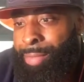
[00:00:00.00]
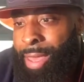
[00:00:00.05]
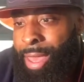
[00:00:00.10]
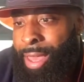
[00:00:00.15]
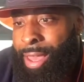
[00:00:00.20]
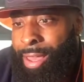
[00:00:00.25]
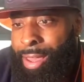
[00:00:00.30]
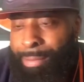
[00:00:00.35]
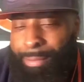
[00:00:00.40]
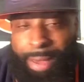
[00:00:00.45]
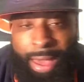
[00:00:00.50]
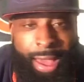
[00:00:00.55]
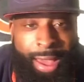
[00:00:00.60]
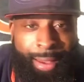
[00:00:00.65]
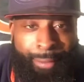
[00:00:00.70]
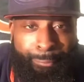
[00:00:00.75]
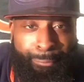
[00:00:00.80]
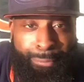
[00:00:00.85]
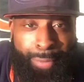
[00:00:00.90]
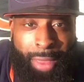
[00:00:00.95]
And,
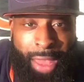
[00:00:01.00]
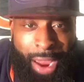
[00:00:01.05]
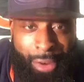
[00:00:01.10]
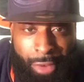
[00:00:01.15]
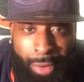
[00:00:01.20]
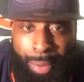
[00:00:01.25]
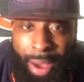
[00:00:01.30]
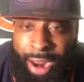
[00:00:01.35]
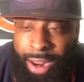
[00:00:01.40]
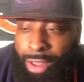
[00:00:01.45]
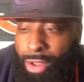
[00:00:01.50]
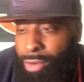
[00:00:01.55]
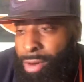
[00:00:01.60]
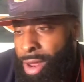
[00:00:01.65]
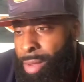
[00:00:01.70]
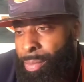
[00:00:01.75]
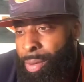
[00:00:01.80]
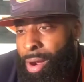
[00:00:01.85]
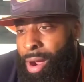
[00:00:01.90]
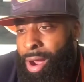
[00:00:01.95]
man, everybody doing
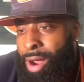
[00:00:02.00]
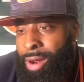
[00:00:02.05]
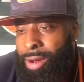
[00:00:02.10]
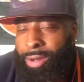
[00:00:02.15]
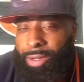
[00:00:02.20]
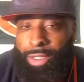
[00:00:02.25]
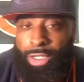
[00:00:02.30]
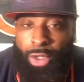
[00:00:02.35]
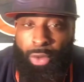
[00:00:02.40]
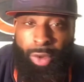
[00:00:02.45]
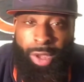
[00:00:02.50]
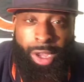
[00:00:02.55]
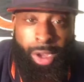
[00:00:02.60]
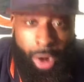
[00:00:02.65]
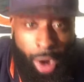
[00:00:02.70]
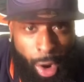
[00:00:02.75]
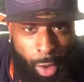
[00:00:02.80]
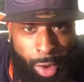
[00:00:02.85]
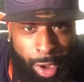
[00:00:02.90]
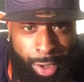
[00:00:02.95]
their part. Tariq
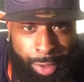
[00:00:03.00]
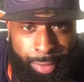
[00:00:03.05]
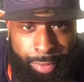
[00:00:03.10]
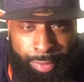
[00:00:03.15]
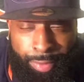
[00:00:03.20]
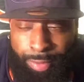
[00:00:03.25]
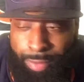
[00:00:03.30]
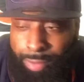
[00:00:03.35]
Cohen,